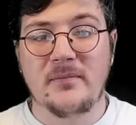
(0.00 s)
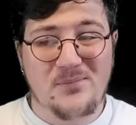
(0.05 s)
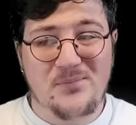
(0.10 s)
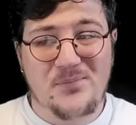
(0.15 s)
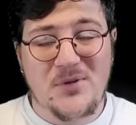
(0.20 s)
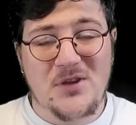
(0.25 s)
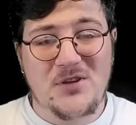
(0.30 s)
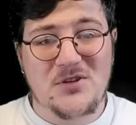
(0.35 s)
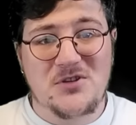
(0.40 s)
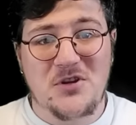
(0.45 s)

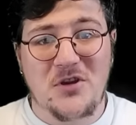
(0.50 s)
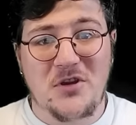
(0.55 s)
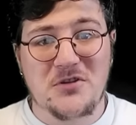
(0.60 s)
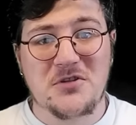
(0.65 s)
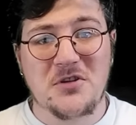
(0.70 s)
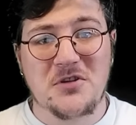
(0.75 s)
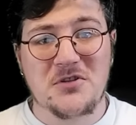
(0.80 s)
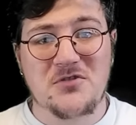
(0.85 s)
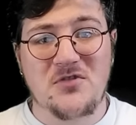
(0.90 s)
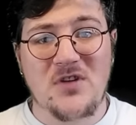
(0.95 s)
But she
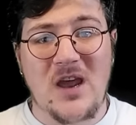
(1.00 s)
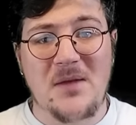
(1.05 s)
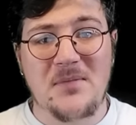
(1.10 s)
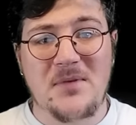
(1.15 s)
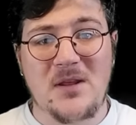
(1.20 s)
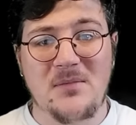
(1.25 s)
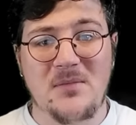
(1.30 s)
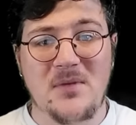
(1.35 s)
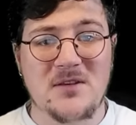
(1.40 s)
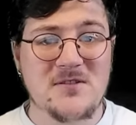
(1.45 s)
also described
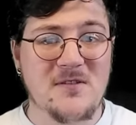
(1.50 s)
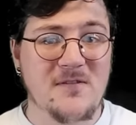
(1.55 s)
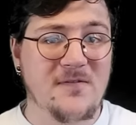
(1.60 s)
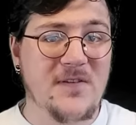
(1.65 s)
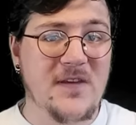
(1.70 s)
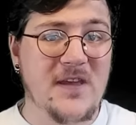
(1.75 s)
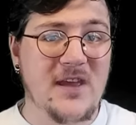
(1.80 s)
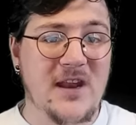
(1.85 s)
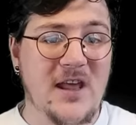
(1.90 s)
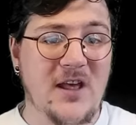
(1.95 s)
him as a
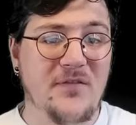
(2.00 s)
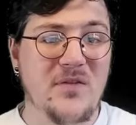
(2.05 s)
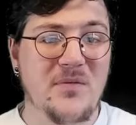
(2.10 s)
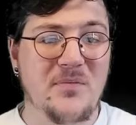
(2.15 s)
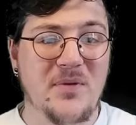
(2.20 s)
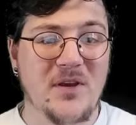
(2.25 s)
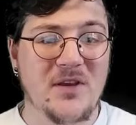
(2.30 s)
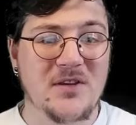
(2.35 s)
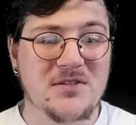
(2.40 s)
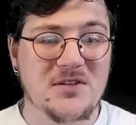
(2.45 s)
fit and healthy
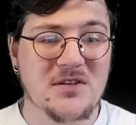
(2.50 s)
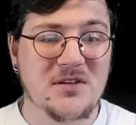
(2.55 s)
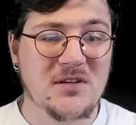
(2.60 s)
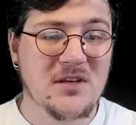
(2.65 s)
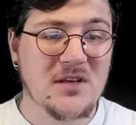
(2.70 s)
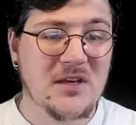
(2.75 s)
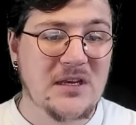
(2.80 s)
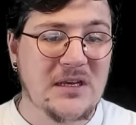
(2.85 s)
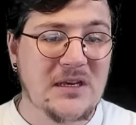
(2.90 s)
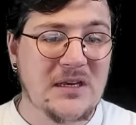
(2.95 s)
person
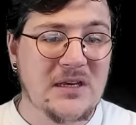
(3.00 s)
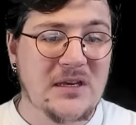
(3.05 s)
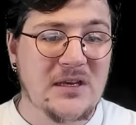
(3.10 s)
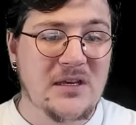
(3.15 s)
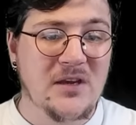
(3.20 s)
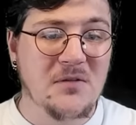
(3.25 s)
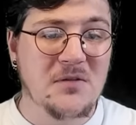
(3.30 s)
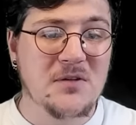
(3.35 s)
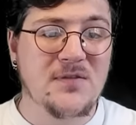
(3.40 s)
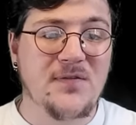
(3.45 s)

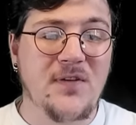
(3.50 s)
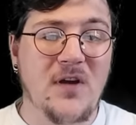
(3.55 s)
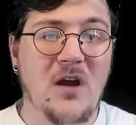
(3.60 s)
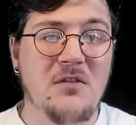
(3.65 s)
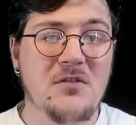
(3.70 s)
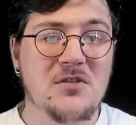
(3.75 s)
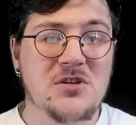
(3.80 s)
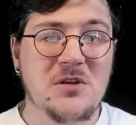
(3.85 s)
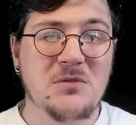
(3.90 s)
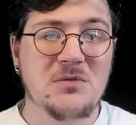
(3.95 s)
who, as far
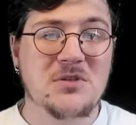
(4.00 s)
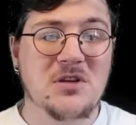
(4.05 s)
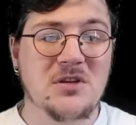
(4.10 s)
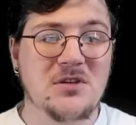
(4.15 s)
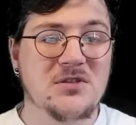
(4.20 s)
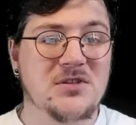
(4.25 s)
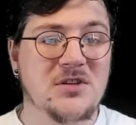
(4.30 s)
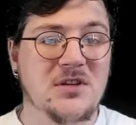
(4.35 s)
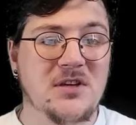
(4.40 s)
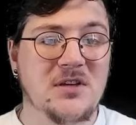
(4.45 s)
as she was
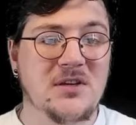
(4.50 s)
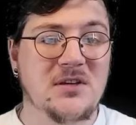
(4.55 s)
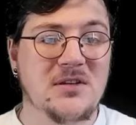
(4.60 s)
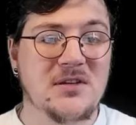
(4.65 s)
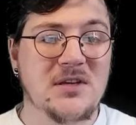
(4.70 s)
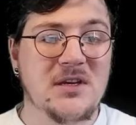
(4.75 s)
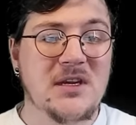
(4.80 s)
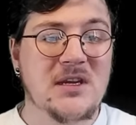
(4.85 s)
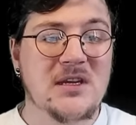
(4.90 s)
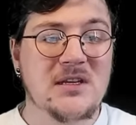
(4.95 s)

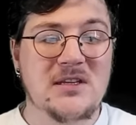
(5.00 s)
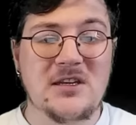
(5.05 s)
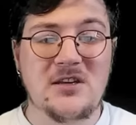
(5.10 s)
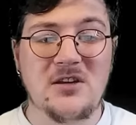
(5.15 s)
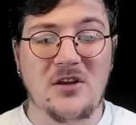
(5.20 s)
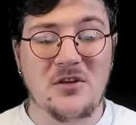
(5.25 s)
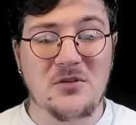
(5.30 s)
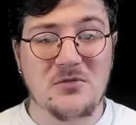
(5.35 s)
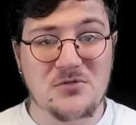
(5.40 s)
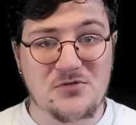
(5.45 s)
concerned, did
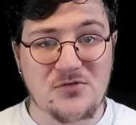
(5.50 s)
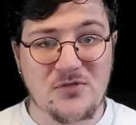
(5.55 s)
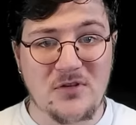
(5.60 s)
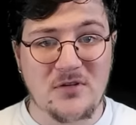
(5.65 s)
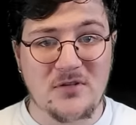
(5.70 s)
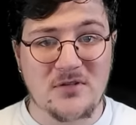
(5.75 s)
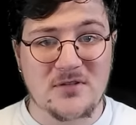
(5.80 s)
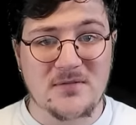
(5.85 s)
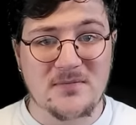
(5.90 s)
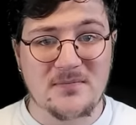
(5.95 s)
not use
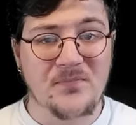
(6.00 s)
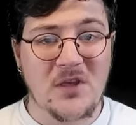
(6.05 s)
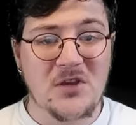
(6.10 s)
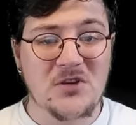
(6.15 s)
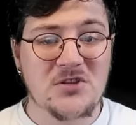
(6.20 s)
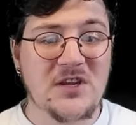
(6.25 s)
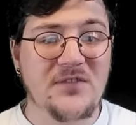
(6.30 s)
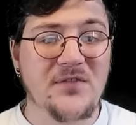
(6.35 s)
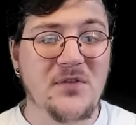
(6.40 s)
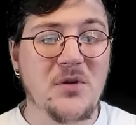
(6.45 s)
drugs. She
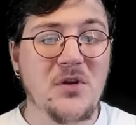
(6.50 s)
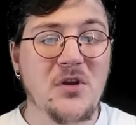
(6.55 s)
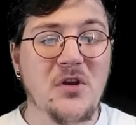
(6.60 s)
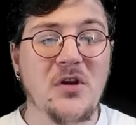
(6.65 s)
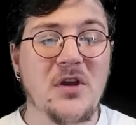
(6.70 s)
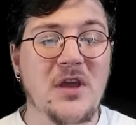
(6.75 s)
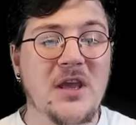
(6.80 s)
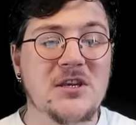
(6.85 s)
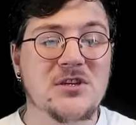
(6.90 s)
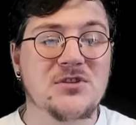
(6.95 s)
said there were no
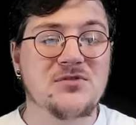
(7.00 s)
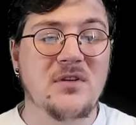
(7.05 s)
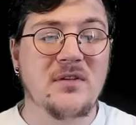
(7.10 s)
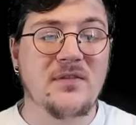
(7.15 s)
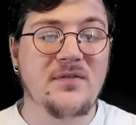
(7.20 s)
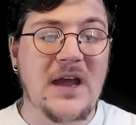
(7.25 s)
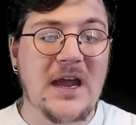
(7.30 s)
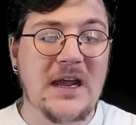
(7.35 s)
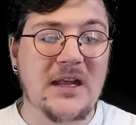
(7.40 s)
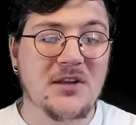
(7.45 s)
history of
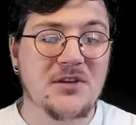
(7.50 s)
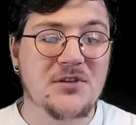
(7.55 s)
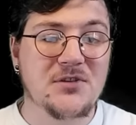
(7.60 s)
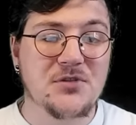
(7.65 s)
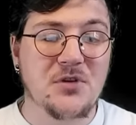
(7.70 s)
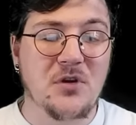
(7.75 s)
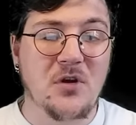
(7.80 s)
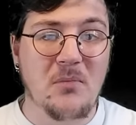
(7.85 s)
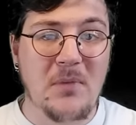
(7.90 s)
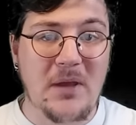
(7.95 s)
violence
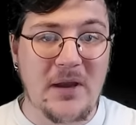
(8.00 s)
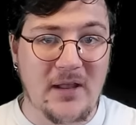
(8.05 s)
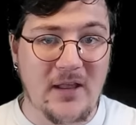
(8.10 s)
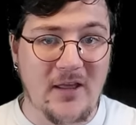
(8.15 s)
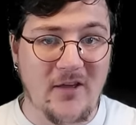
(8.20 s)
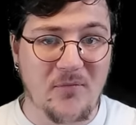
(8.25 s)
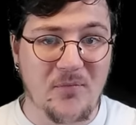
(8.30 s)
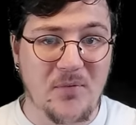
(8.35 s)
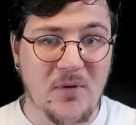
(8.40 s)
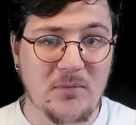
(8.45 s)
or mental
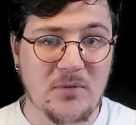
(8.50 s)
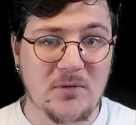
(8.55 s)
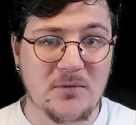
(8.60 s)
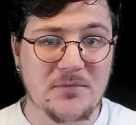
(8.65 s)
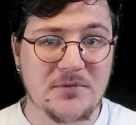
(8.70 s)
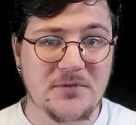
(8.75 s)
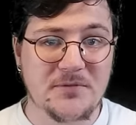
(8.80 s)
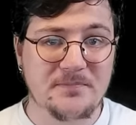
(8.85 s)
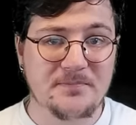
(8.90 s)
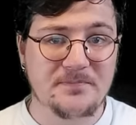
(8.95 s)
health
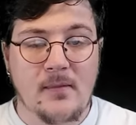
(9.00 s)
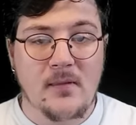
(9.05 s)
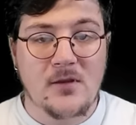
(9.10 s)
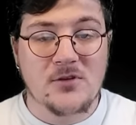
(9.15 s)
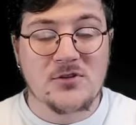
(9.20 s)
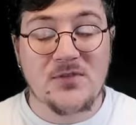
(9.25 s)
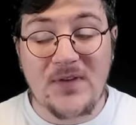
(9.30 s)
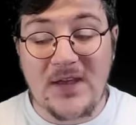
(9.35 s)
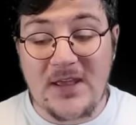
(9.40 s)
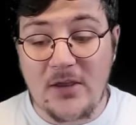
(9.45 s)
problems.
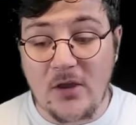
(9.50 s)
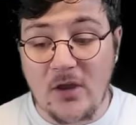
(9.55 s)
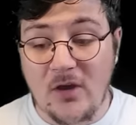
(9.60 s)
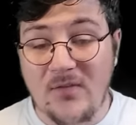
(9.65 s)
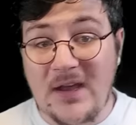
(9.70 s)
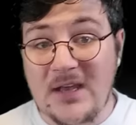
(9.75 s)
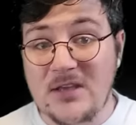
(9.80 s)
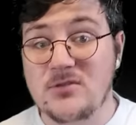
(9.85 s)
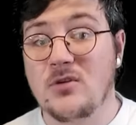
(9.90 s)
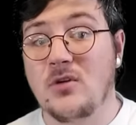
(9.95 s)
So there you go,
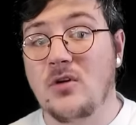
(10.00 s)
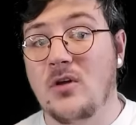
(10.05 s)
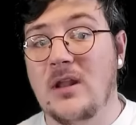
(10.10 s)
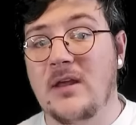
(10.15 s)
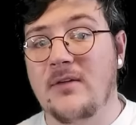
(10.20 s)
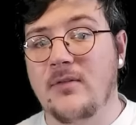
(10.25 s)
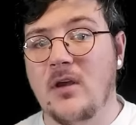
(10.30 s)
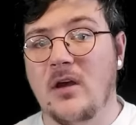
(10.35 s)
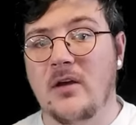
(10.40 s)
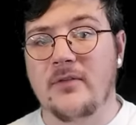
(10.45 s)
that's all
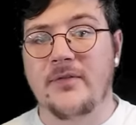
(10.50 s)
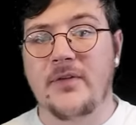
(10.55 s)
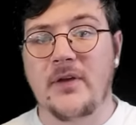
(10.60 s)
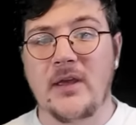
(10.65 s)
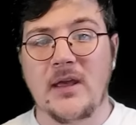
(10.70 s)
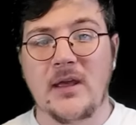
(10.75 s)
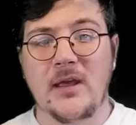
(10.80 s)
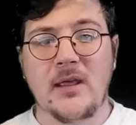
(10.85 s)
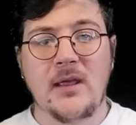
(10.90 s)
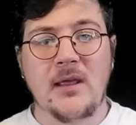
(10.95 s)
I've got for you.